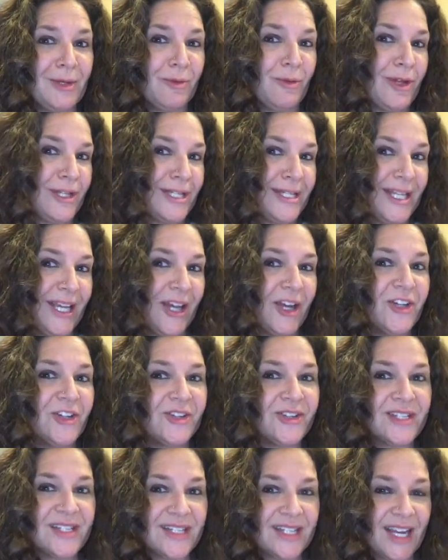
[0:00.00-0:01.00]
And once they
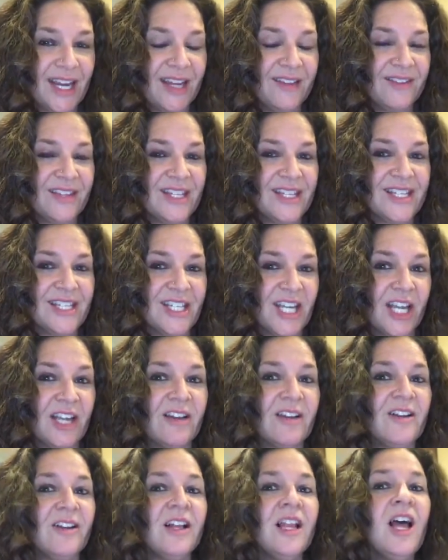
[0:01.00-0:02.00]
understand this
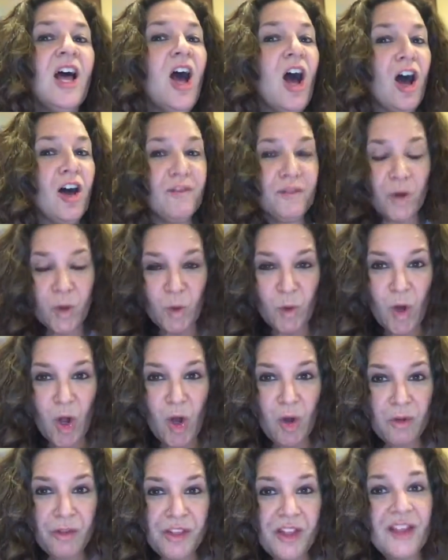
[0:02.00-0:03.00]
cycle of
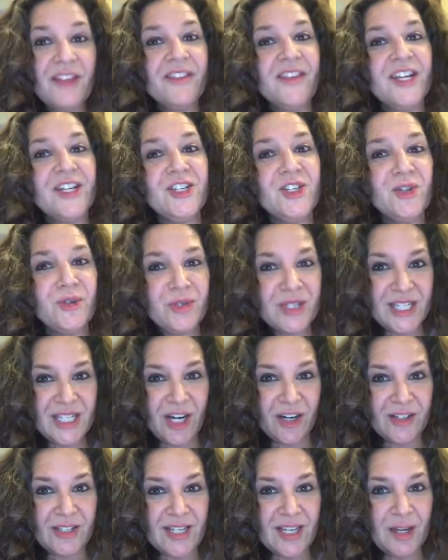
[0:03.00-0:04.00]
growth, they do
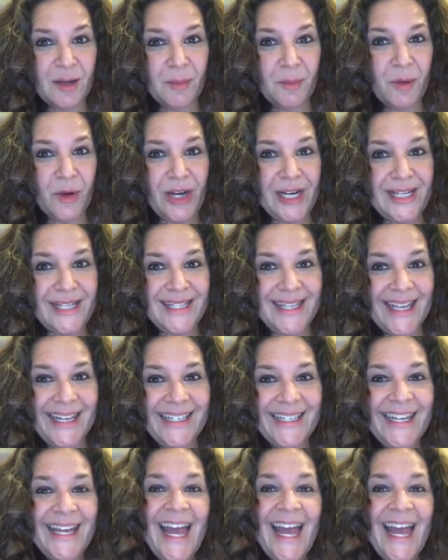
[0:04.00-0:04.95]
start to embrace it.